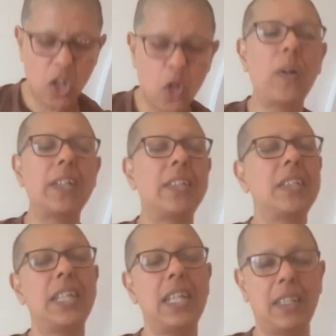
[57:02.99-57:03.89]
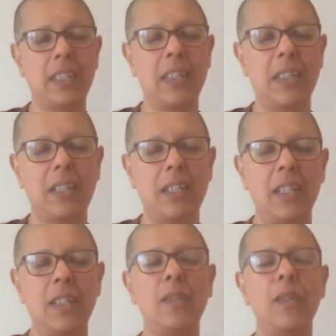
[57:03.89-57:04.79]
What 10?
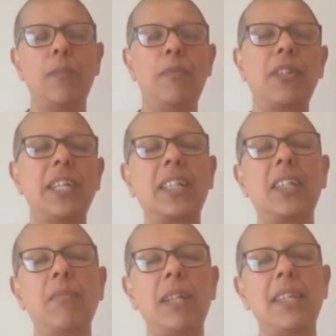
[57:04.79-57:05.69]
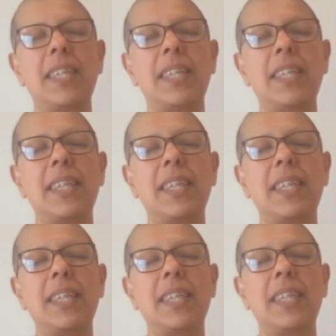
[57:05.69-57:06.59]
So the protector means that
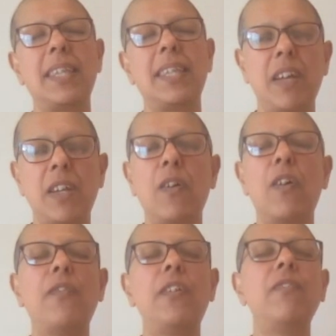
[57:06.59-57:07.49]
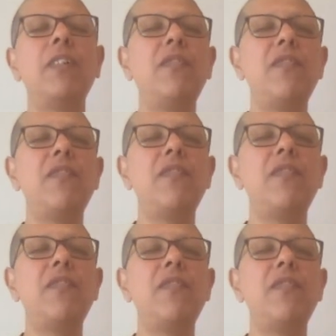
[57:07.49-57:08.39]
sometimes, very often, we feel
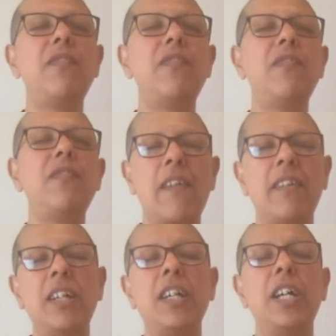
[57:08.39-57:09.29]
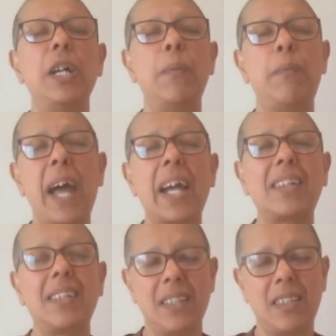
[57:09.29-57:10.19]
that we are doing our
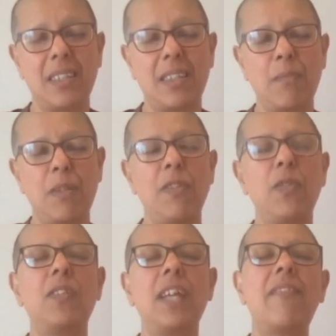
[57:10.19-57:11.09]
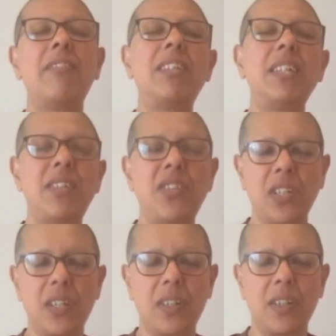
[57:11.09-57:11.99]
practice, but we don't have a
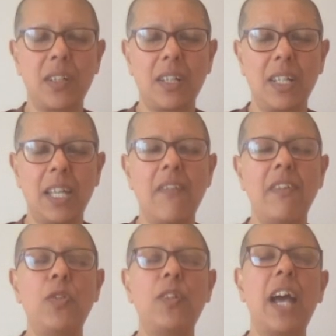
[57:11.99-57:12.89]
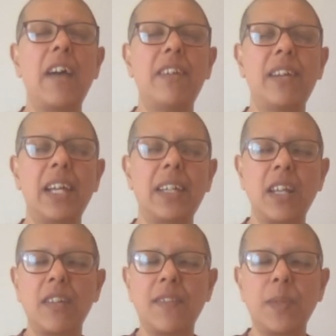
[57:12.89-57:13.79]
teacher. Yeah, we don't have the right
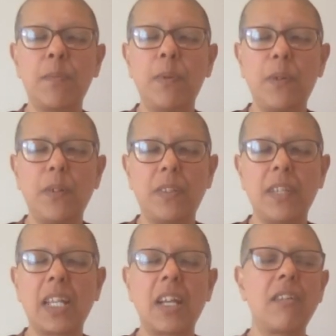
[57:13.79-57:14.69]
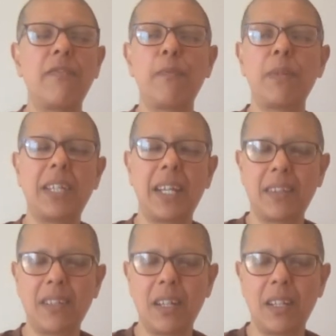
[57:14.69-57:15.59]
kind of support, right kind of
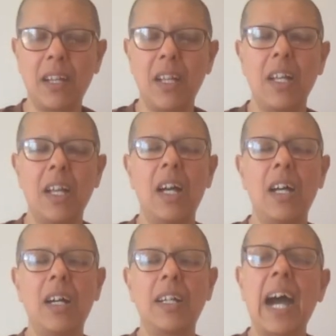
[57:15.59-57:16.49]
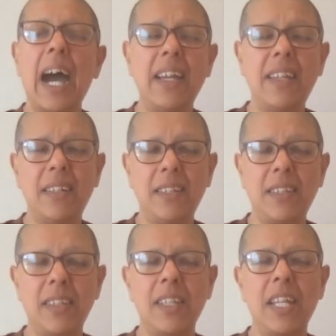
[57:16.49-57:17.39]
protection,
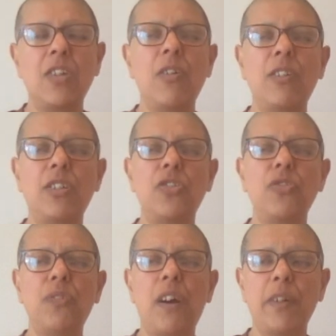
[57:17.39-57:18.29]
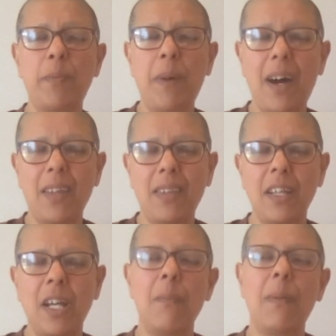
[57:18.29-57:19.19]
guidance in order to do our path.
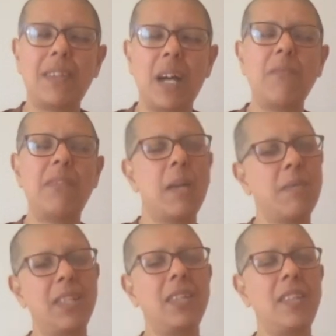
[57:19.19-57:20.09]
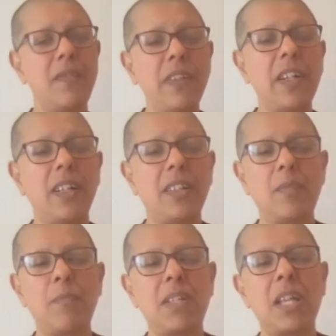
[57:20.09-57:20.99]
But sometimes it's difficult,
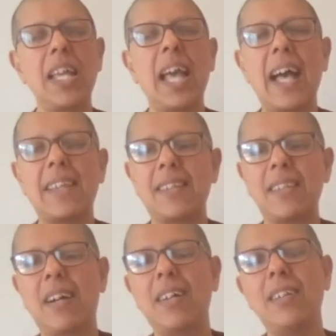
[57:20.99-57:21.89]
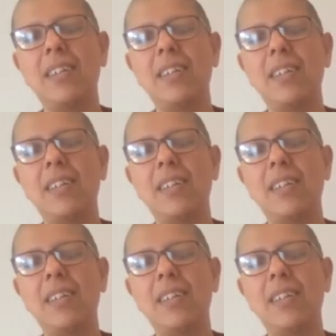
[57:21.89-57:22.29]
especially as nuns.